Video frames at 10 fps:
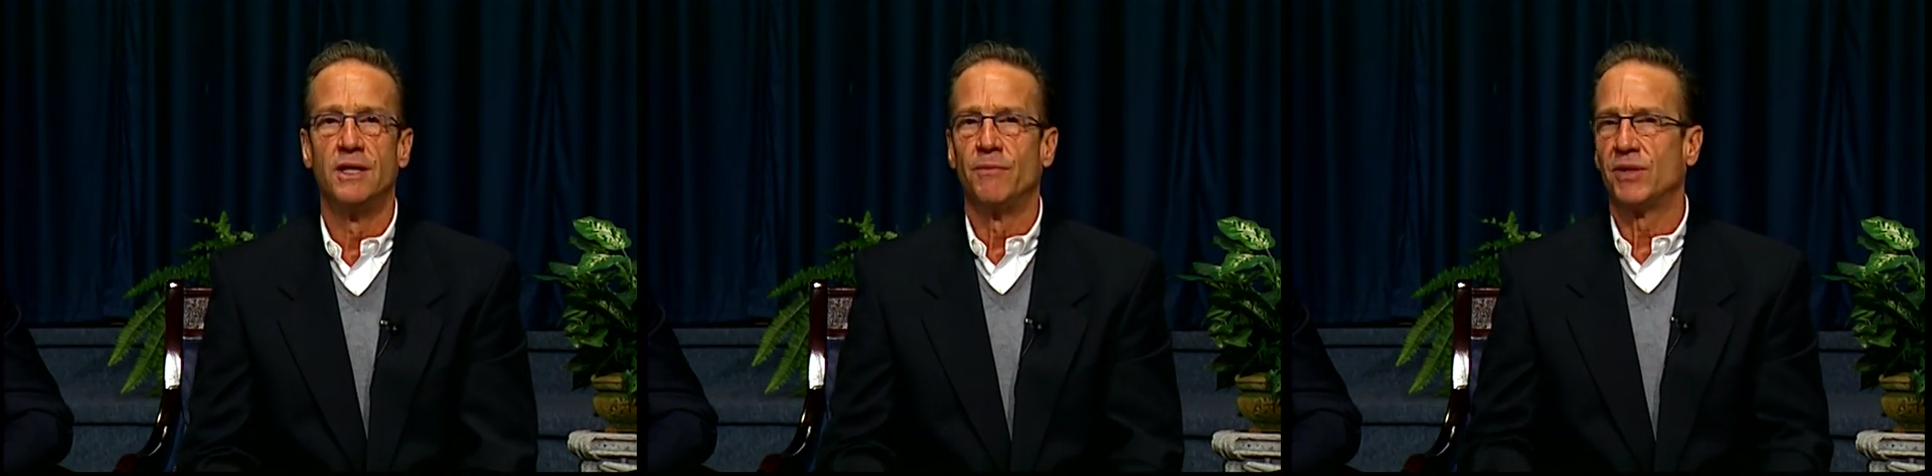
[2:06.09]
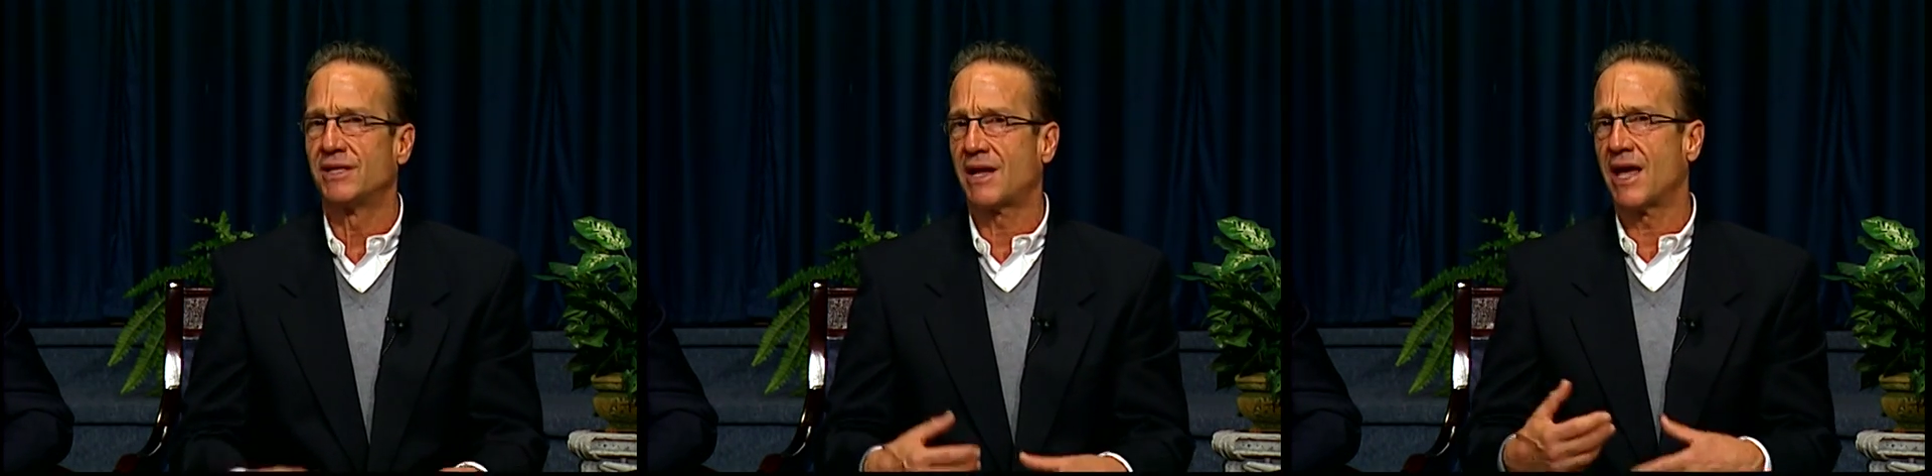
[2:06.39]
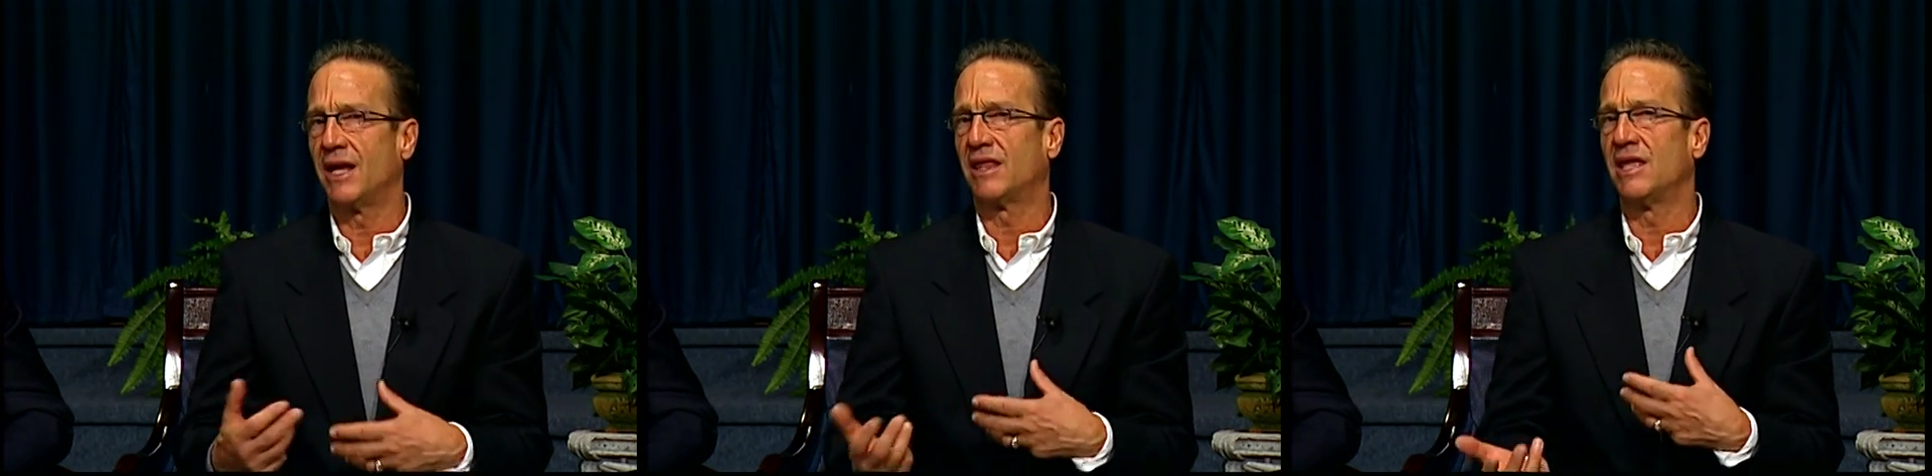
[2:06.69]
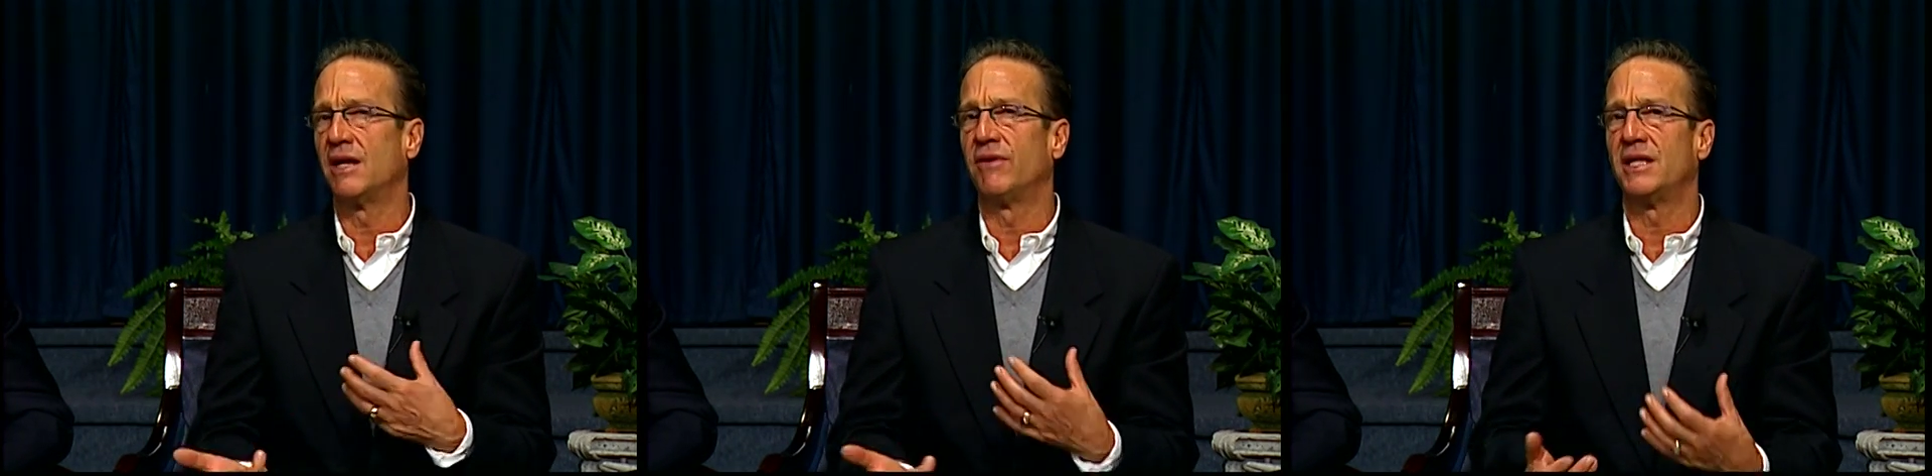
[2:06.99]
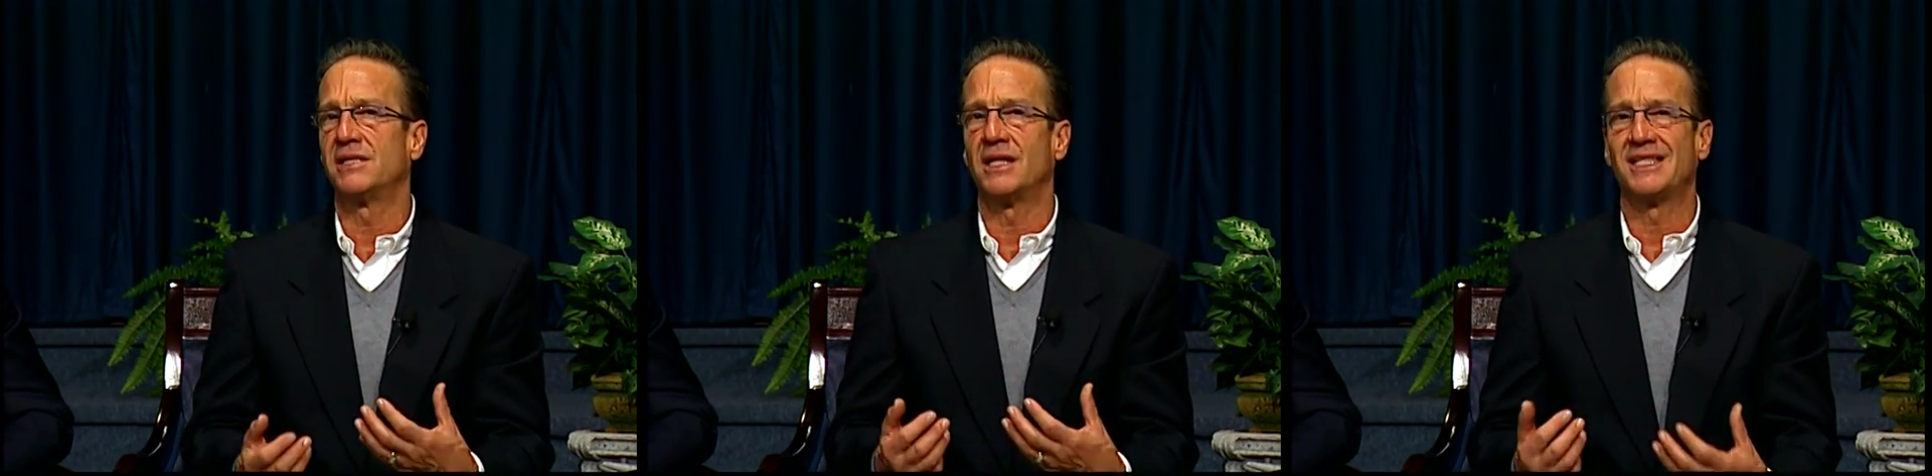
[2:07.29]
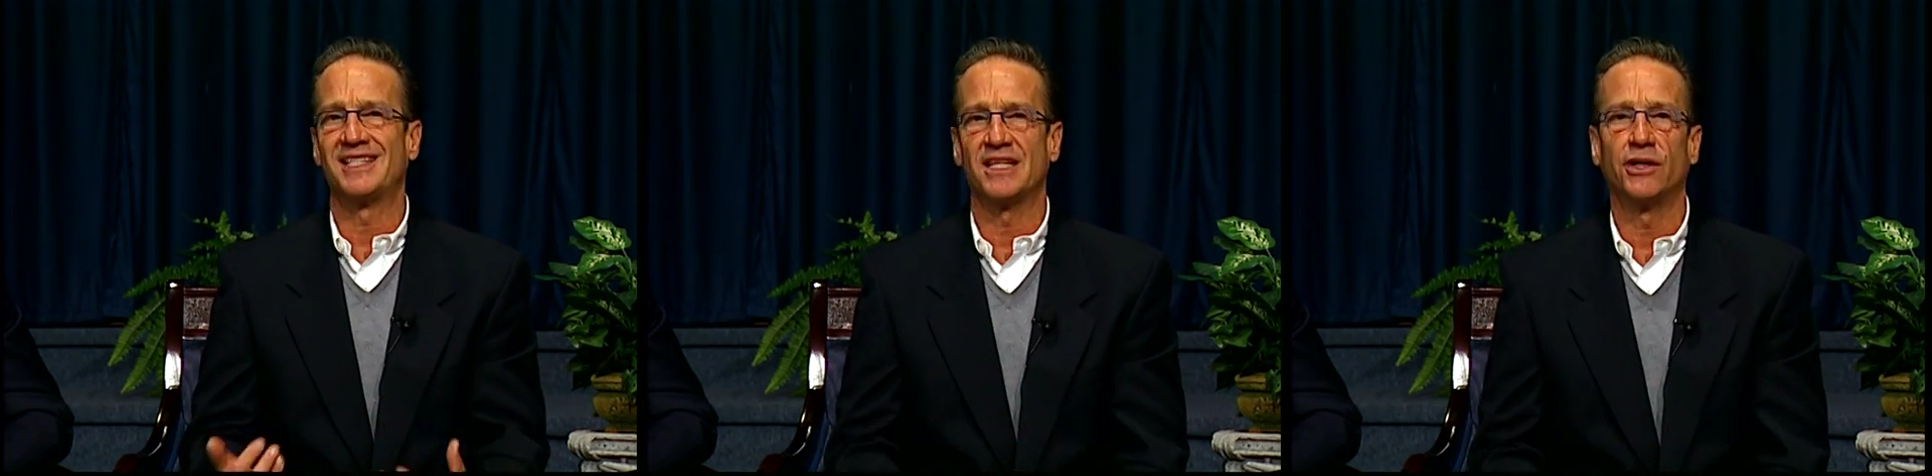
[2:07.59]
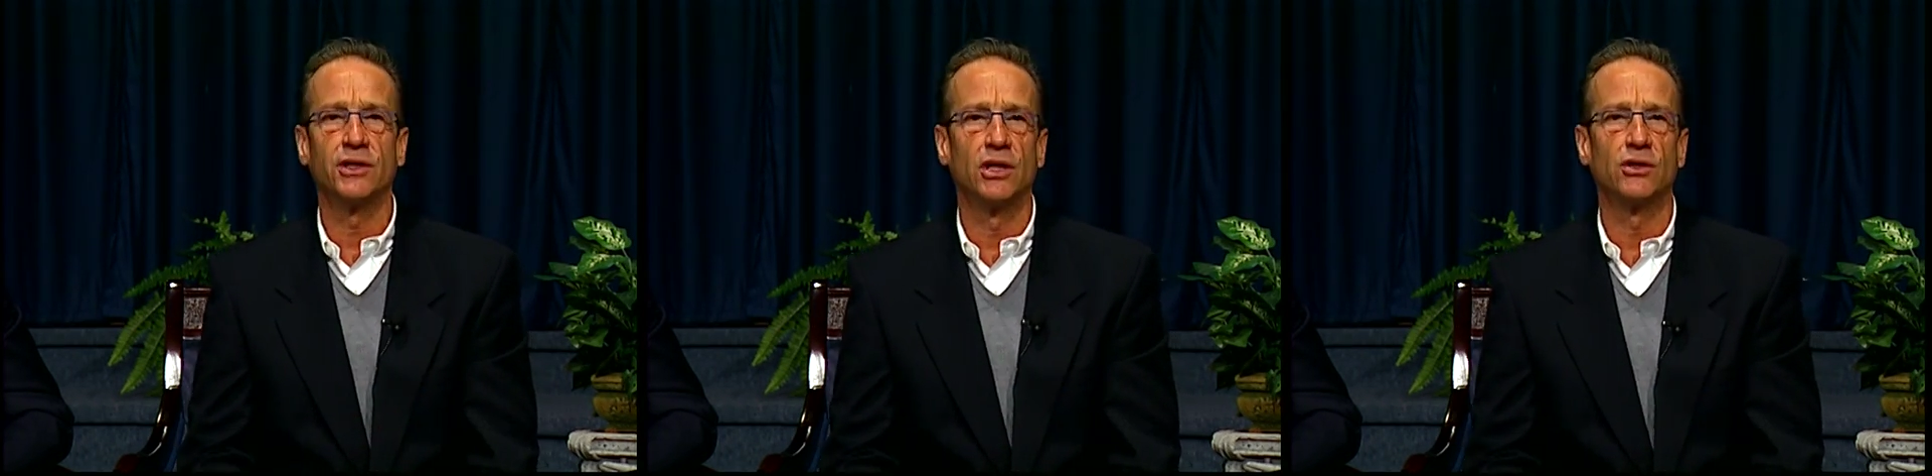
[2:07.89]
It's kind of like, think of it as
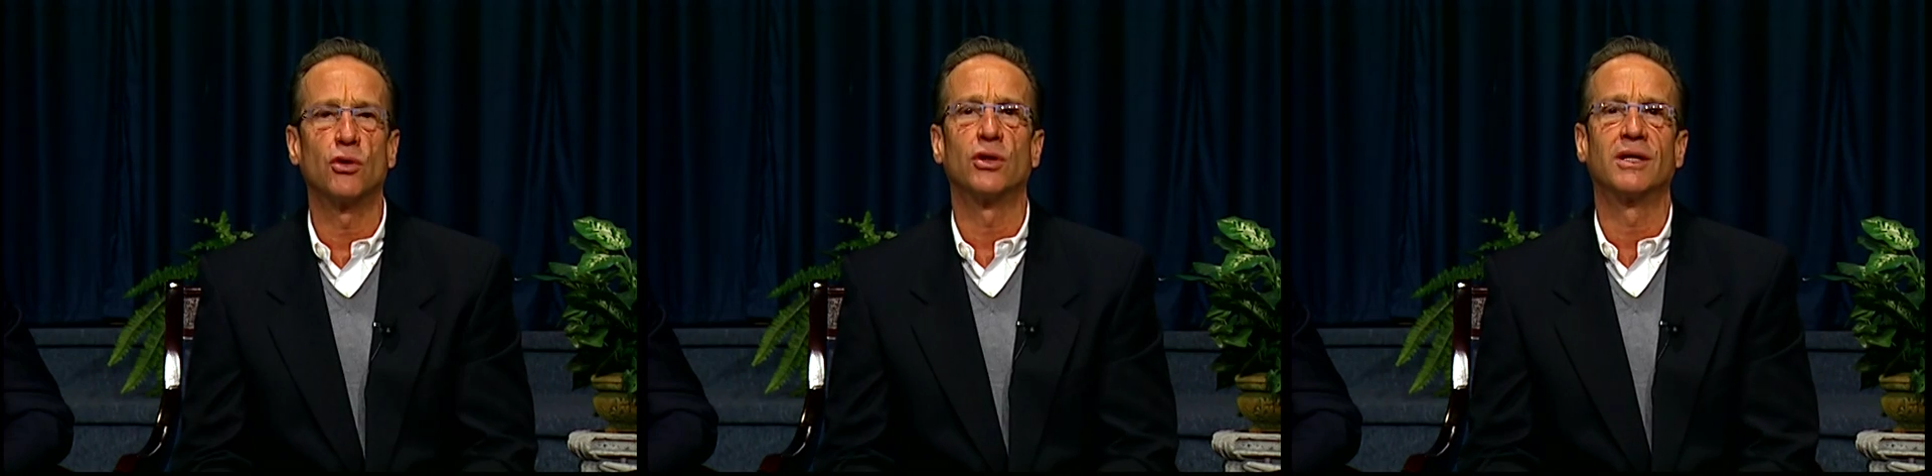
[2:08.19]
cellular or